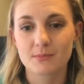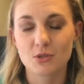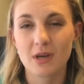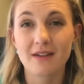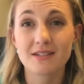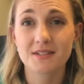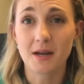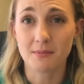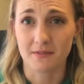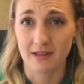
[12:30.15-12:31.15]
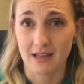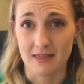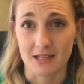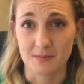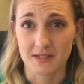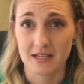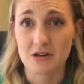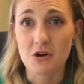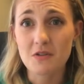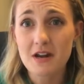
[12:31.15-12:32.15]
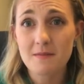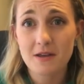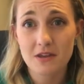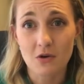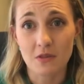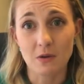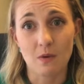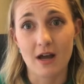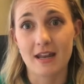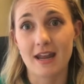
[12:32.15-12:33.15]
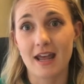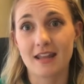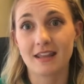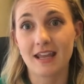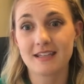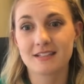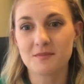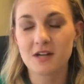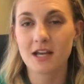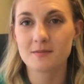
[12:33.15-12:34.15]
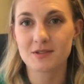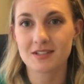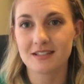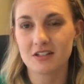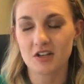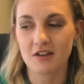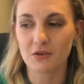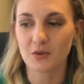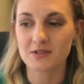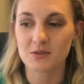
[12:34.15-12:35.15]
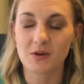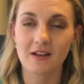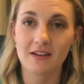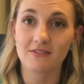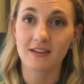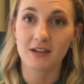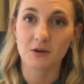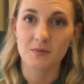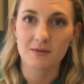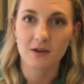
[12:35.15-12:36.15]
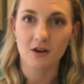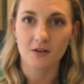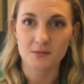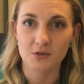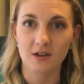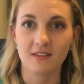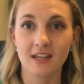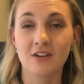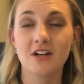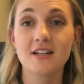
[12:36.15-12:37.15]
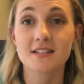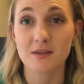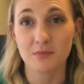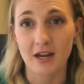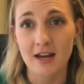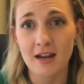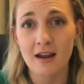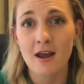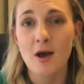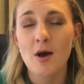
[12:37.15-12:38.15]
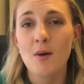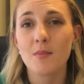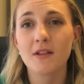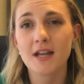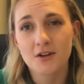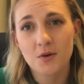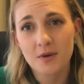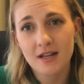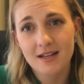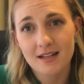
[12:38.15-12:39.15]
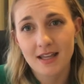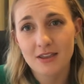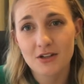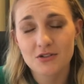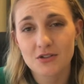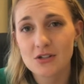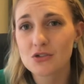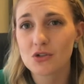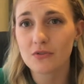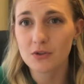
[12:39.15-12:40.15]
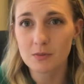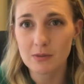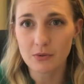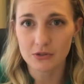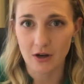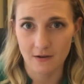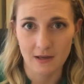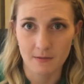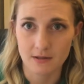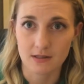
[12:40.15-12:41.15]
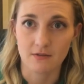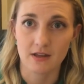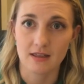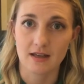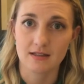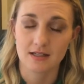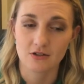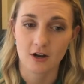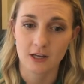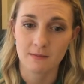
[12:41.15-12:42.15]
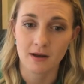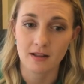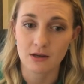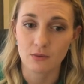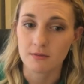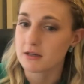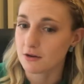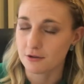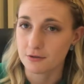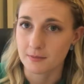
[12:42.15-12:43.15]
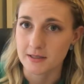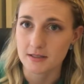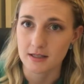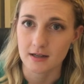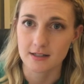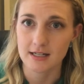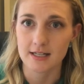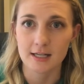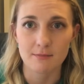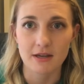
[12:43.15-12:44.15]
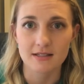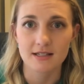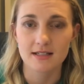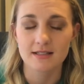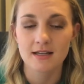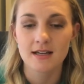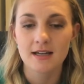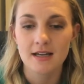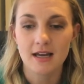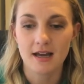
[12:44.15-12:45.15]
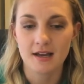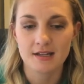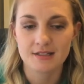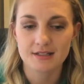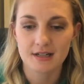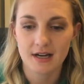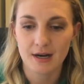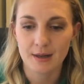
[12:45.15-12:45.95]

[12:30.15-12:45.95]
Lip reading: So we have to stop living like this, because I know that I'm not the only one. And, like, sometimes, every once in a while, I feel like, oh, maybe all I'm doing on the internet is complaining. But, like, nobody, like, there's so few people talking about stuff like this and talking about, like, what we go through mentally on a day-to-day basis. And